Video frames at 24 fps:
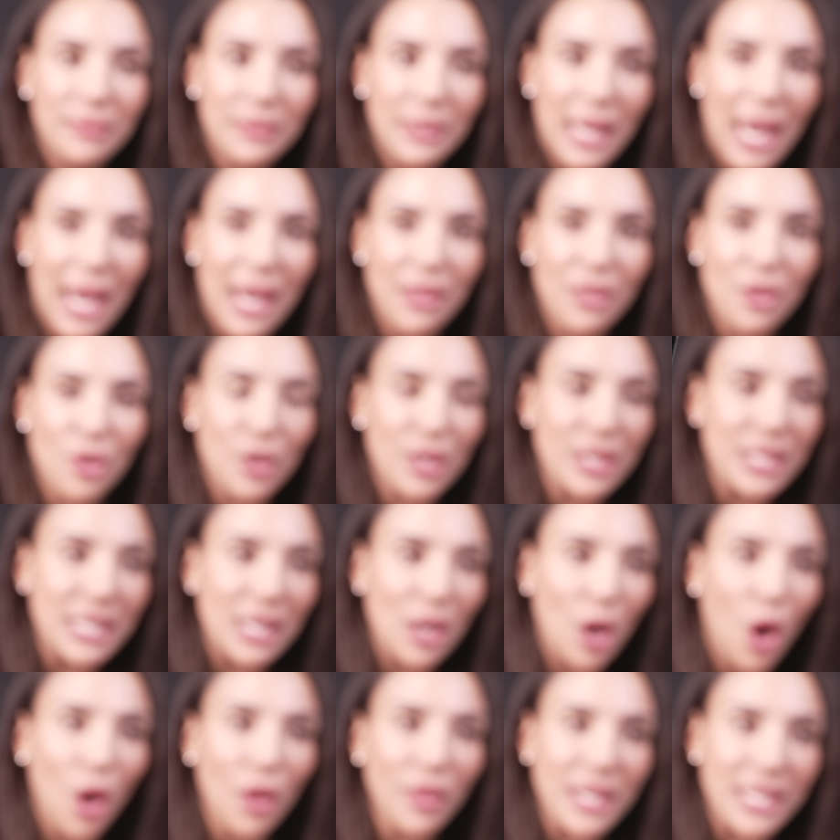Okay. There
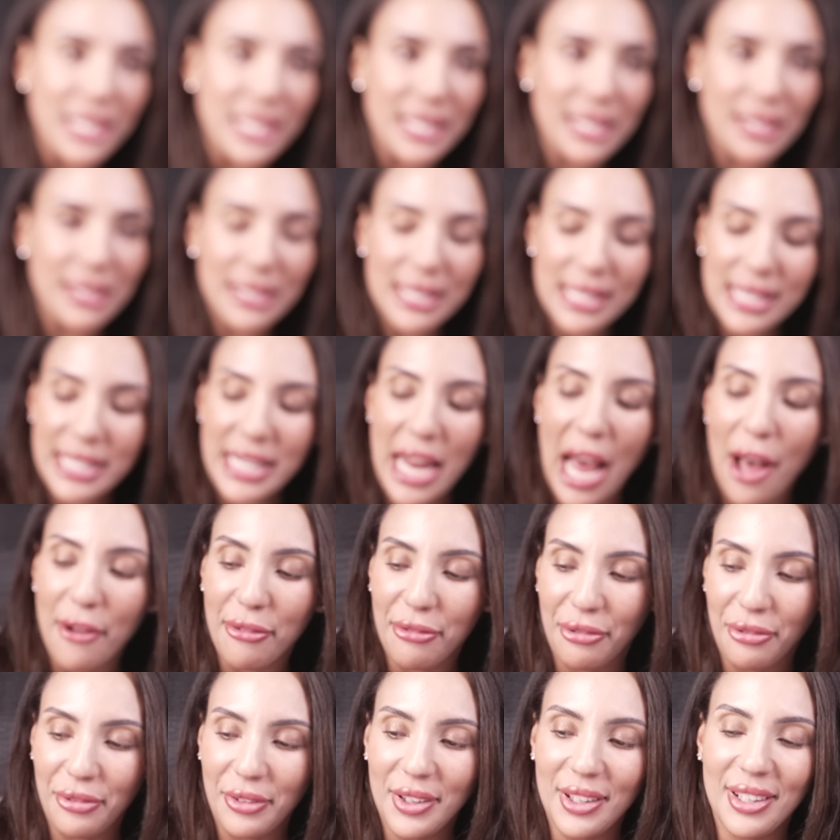isn't all this
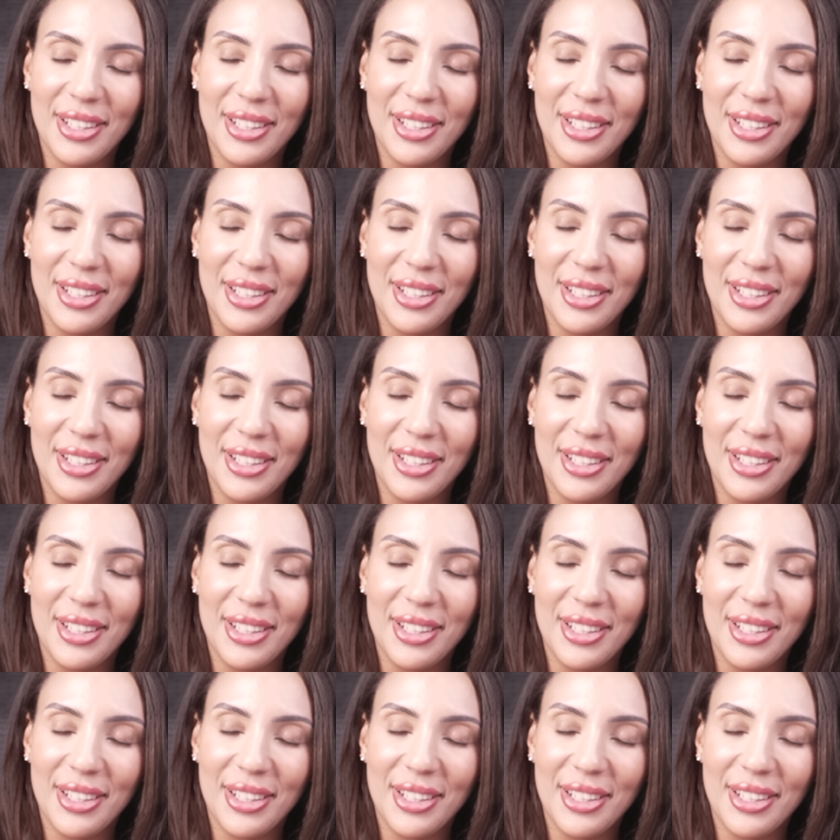stuff,